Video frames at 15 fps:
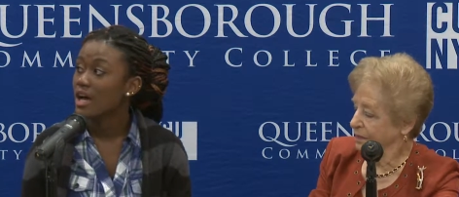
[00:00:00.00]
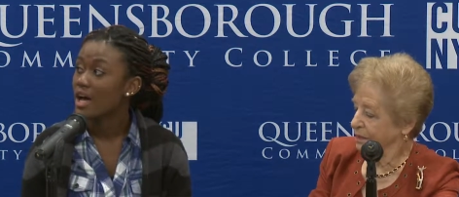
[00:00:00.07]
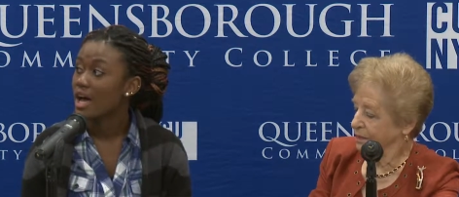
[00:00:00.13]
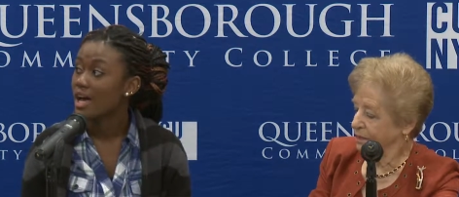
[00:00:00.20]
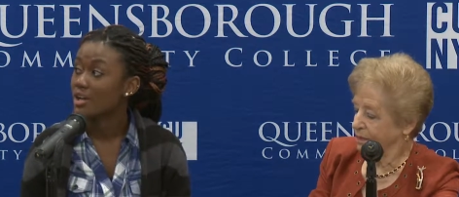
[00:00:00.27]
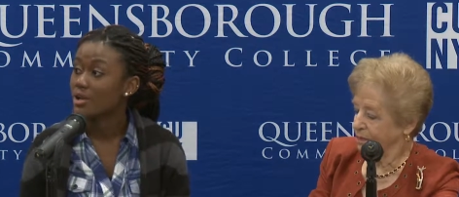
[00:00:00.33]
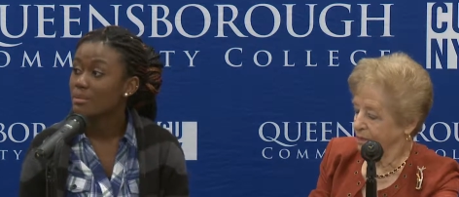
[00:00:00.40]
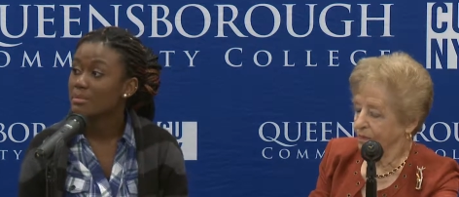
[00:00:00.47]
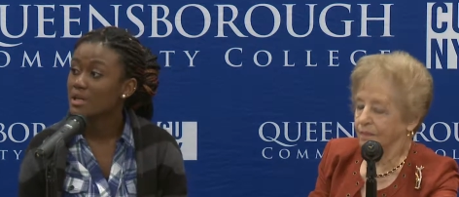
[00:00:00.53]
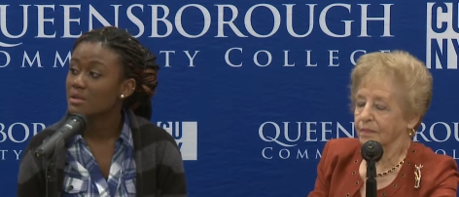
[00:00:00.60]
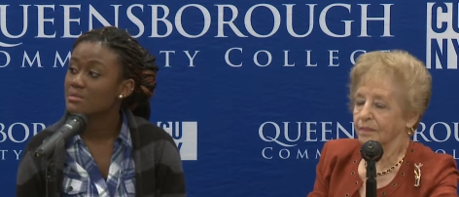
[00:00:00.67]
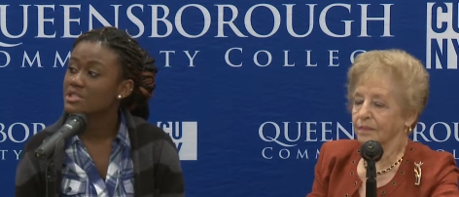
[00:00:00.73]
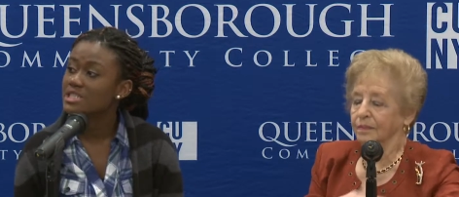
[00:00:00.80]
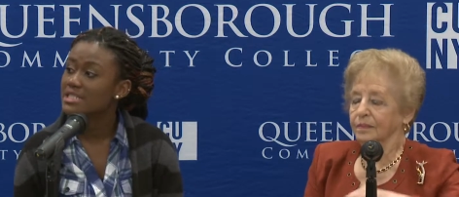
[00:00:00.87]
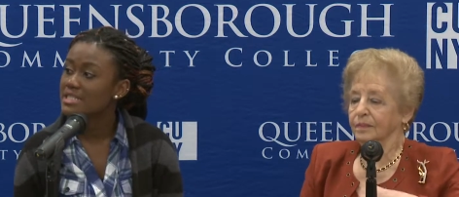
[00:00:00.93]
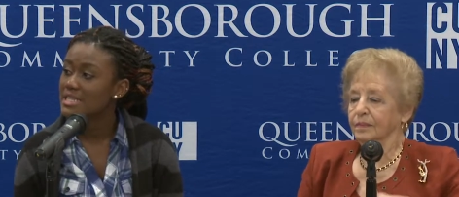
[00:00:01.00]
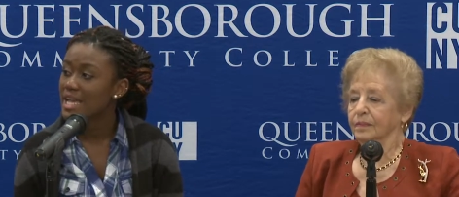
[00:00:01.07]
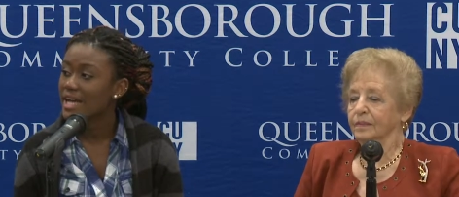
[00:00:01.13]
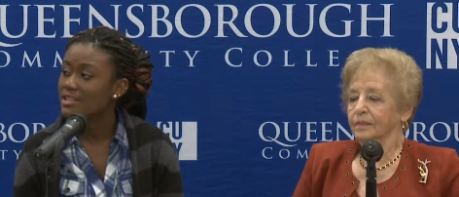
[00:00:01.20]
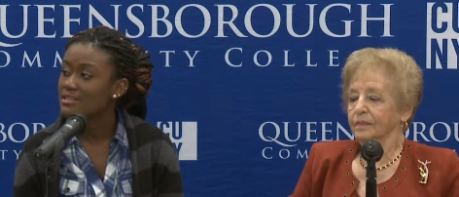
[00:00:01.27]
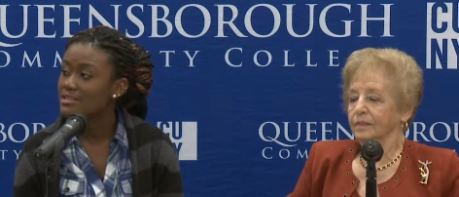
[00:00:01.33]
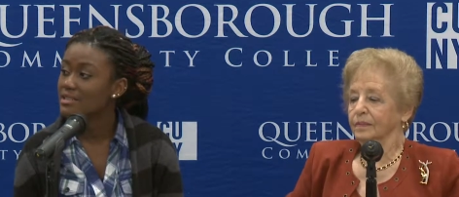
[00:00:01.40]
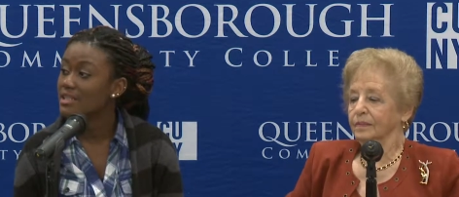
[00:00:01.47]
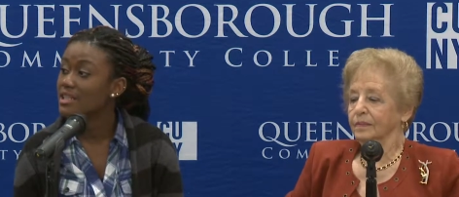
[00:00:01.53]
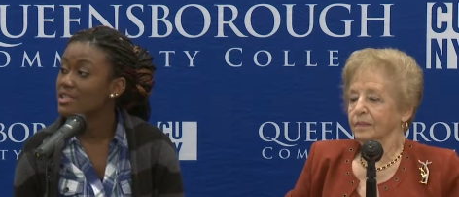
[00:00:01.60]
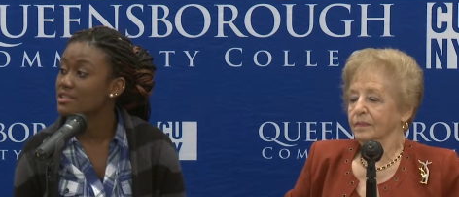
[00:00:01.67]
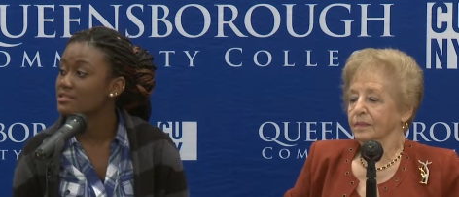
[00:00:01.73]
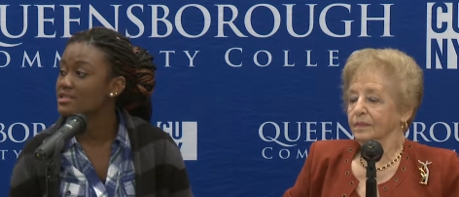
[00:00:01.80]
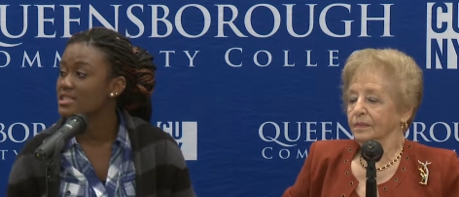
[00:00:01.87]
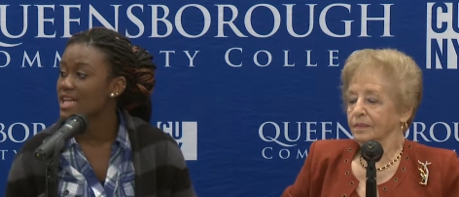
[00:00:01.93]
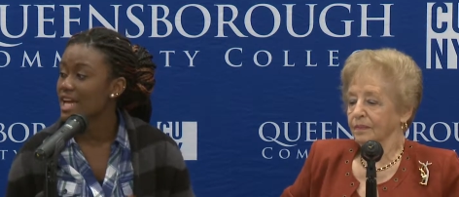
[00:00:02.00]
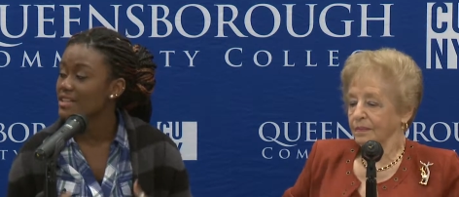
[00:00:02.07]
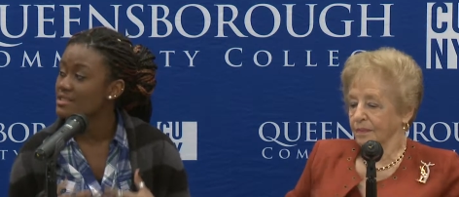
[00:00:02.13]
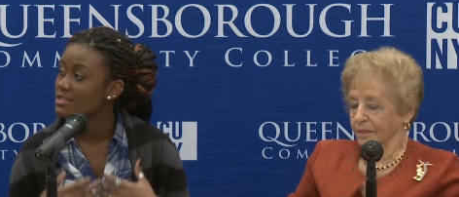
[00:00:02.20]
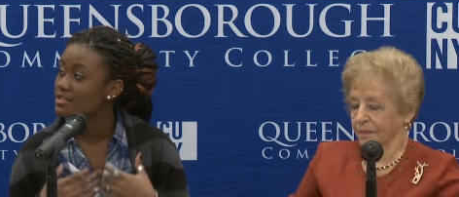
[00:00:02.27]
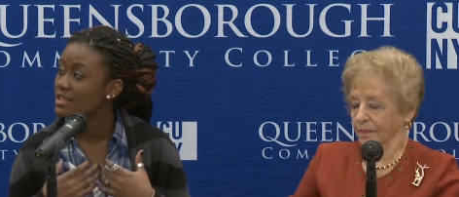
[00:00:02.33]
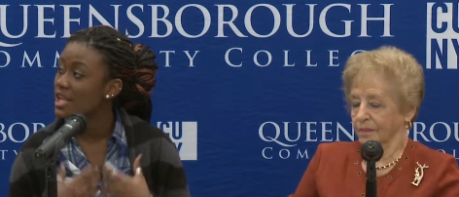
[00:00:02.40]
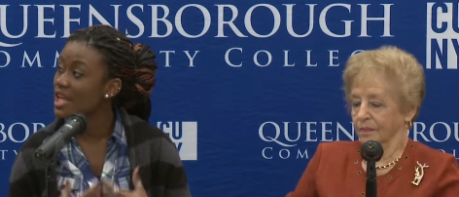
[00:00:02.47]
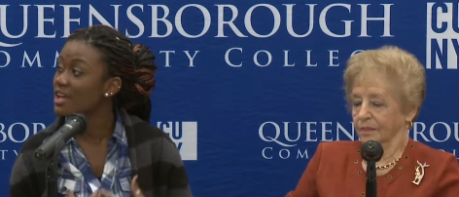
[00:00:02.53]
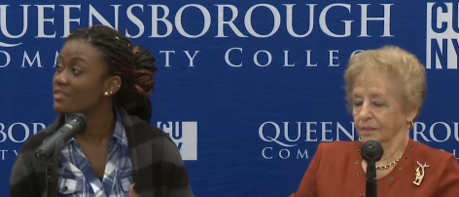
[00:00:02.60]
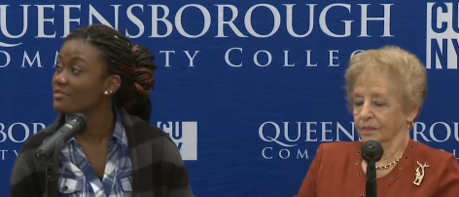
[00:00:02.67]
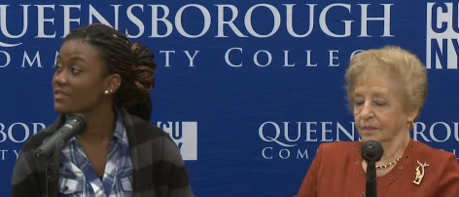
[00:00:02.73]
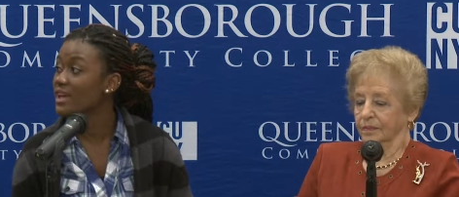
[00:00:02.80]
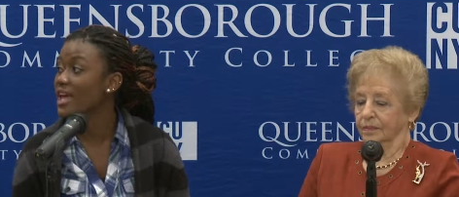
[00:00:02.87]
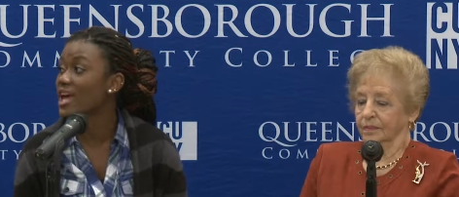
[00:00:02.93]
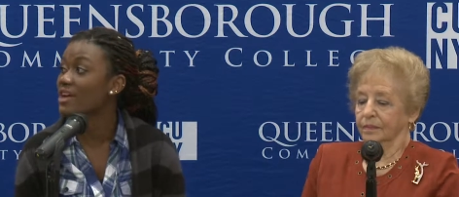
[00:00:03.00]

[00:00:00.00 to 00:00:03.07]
Speaker 1: at her mom she had to she had to left mm-hmm.